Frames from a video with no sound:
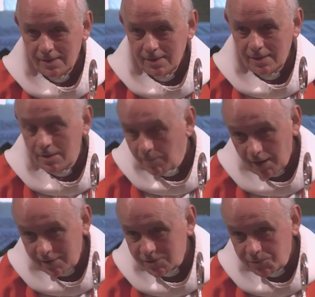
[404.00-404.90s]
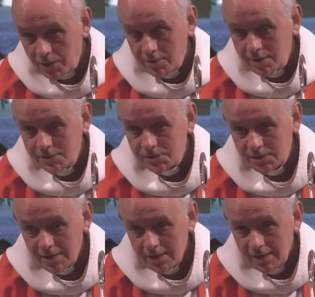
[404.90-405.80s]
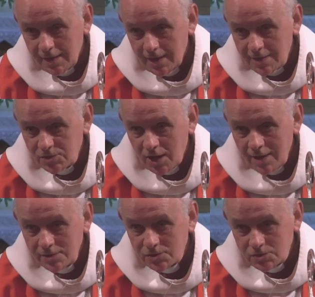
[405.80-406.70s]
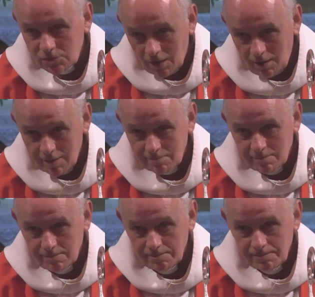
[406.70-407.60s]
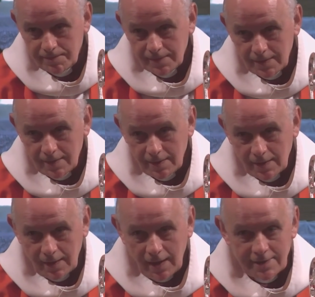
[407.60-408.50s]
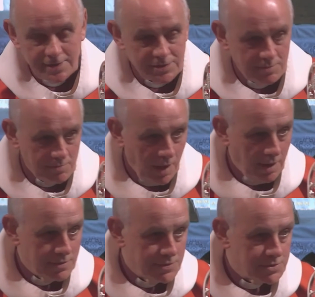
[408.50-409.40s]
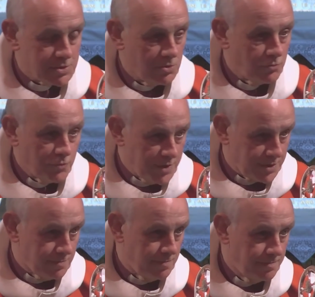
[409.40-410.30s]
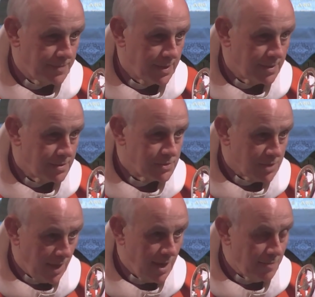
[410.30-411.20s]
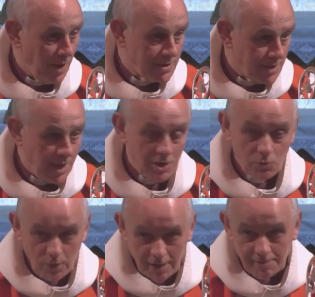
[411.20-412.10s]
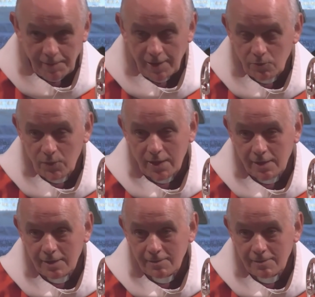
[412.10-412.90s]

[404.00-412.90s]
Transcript: In my experience, it takes time and it demands rhythm, day by day, week by week.